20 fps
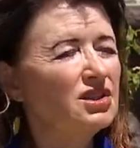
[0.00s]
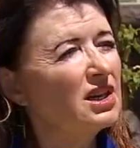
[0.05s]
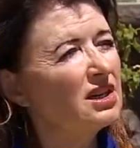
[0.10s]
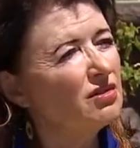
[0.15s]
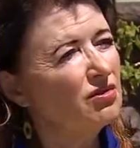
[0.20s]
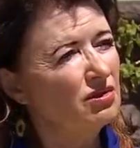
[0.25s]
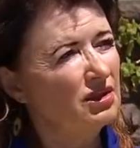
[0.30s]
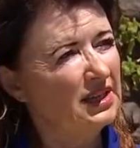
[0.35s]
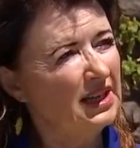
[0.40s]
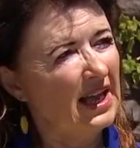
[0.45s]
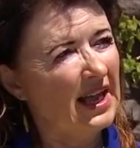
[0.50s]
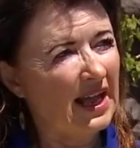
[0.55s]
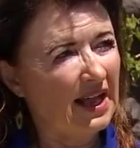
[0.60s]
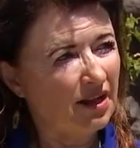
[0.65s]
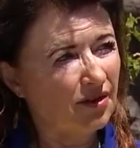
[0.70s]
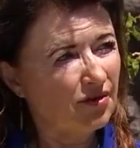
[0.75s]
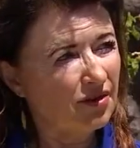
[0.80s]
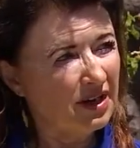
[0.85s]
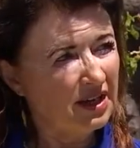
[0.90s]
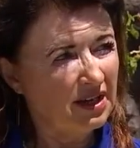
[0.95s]
generally
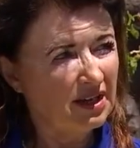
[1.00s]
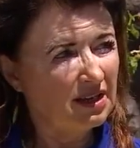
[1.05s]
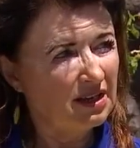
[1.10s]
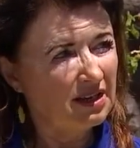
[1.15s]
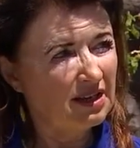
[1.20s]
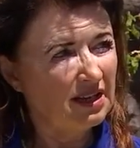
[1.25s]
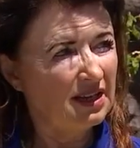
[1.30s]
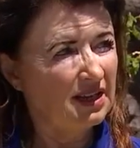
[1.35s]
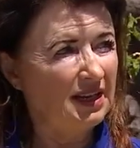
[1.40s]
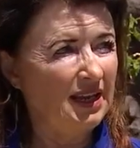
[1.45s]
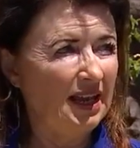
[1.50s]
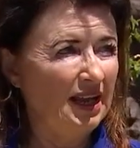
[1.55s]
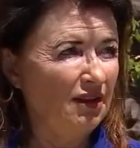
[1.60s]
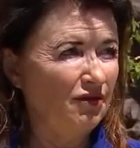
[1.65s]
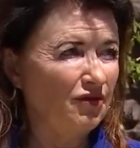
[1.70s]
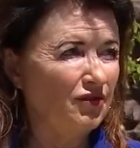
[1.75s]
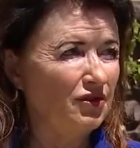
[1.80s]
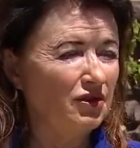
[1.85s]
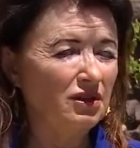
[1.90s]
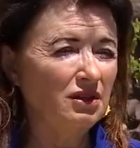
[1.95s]
angry and
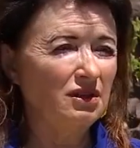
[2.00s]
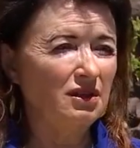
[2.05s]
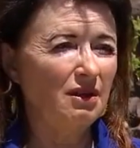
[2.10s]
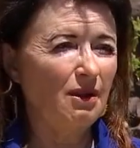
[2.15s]
hateful.